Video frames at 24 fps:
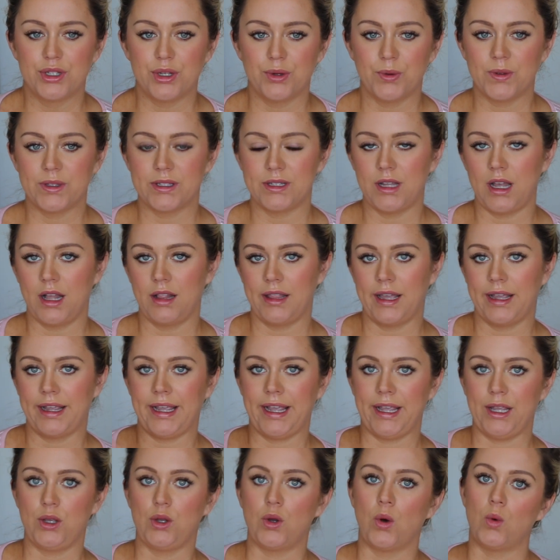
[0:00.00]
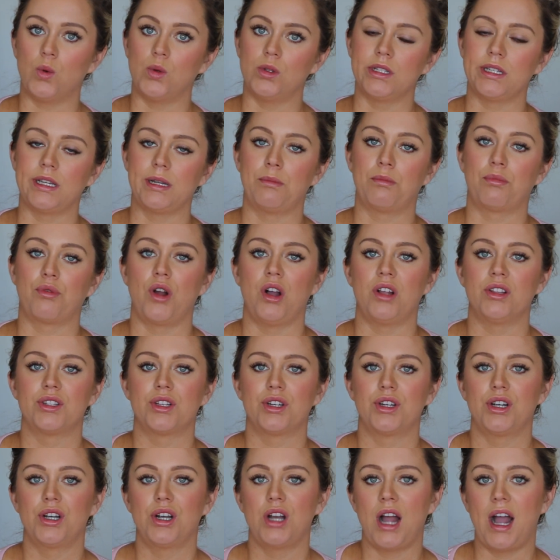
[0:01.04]
so it's not like a golden
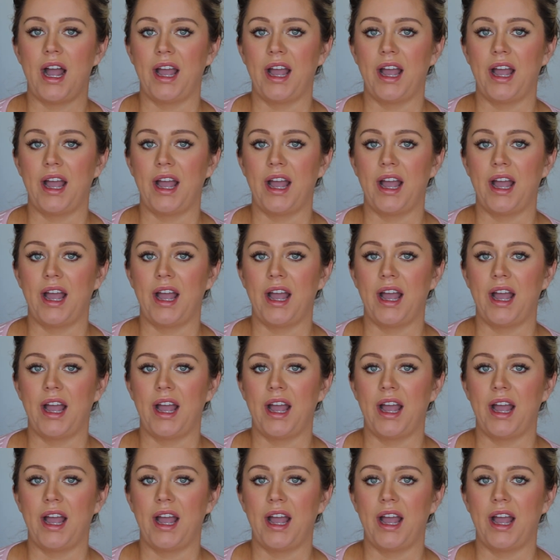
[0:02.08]
bronzer.